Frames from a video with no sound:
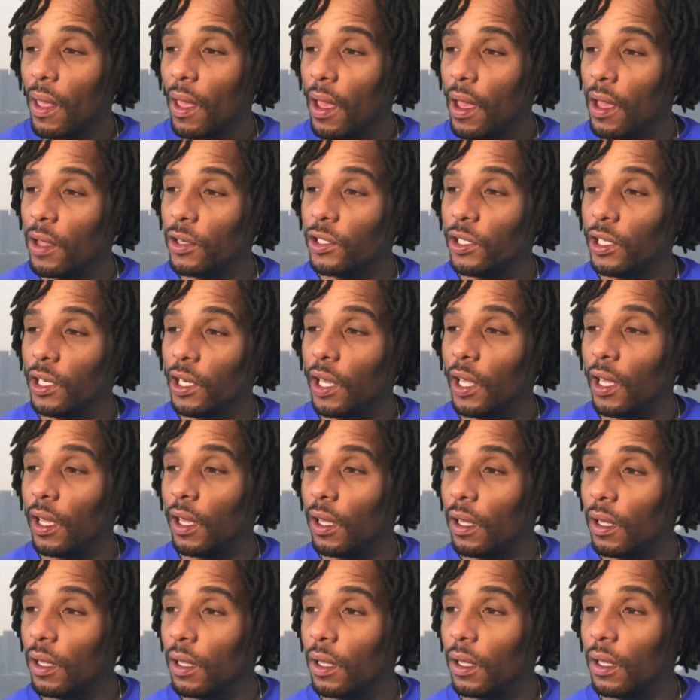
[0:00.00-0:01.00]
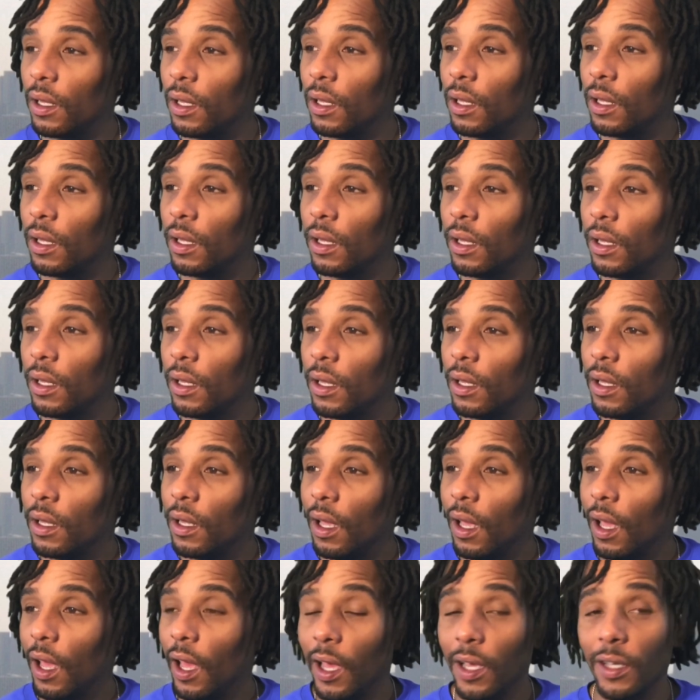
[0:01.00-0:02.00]
And she let
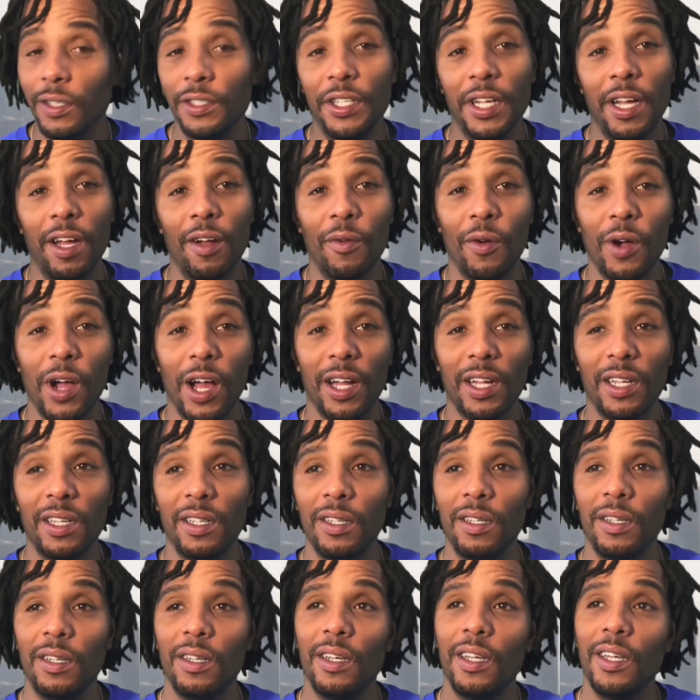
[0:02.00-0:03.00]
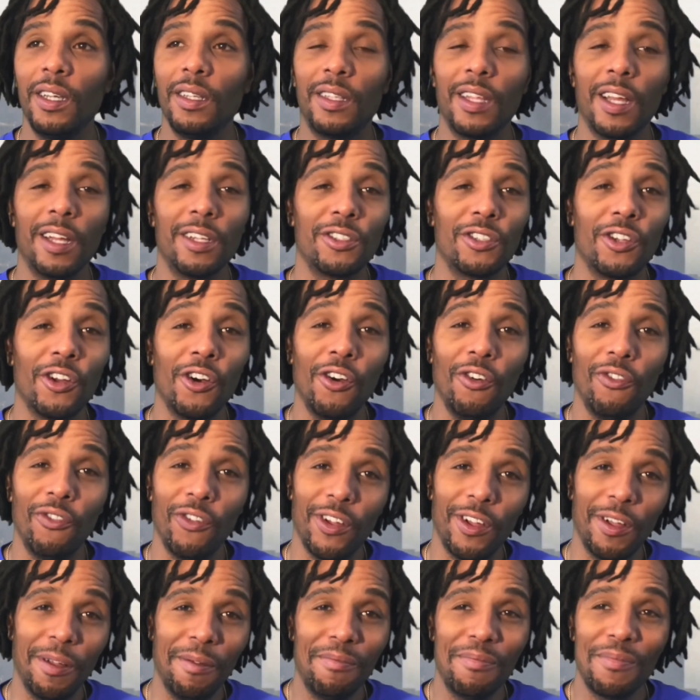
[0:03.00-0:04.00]
ASAP Rocky heat that stove
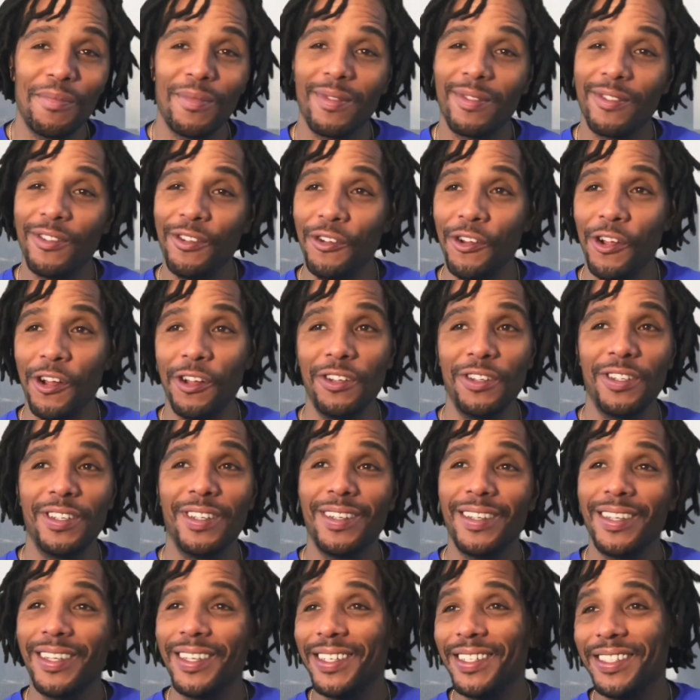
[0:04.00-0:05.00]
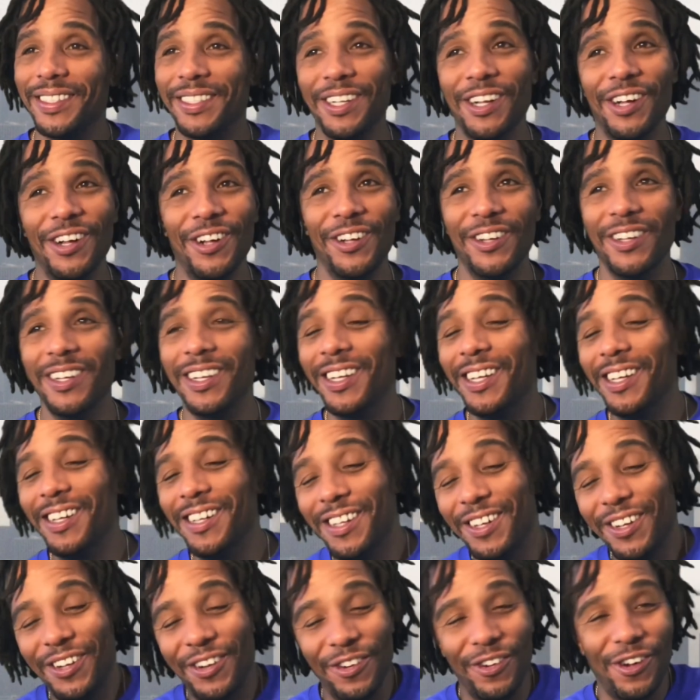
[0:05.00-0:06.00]
up, you know? So,
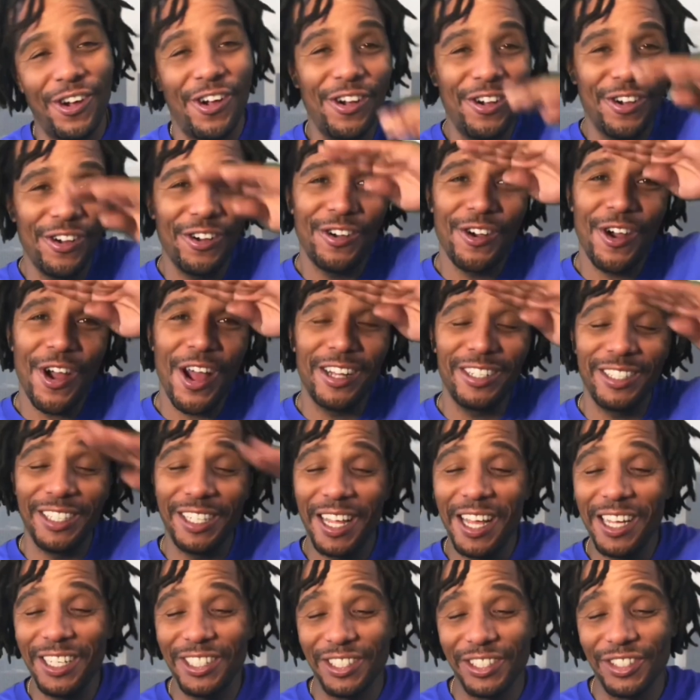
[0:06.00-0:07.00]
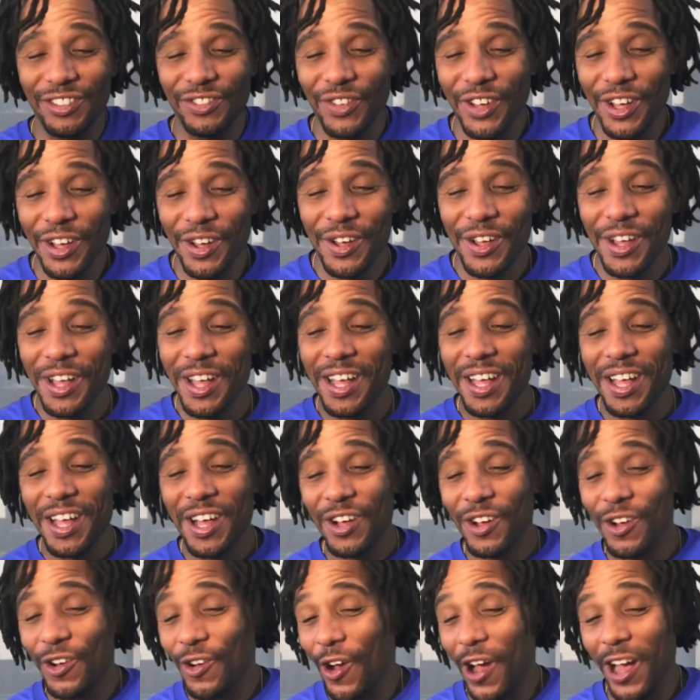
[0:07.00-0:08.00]
congratulations, man.
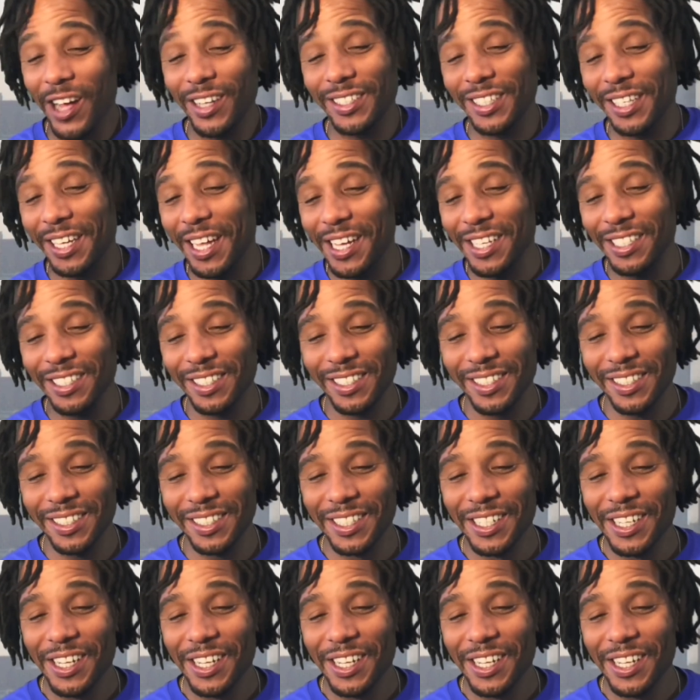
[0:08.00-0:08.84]
Congratulations.